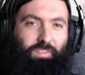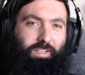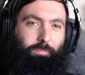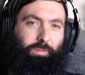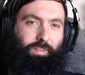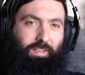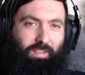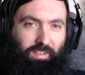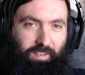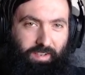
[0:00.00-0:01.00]
fight, but then
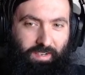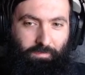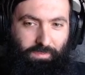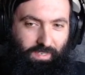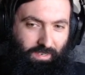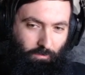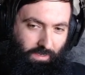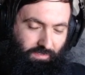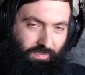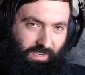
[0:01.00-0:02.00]
again, I got him down
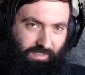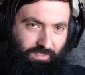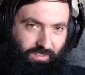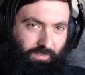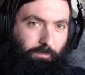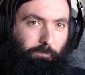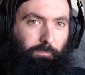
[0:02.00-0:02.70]
way faster.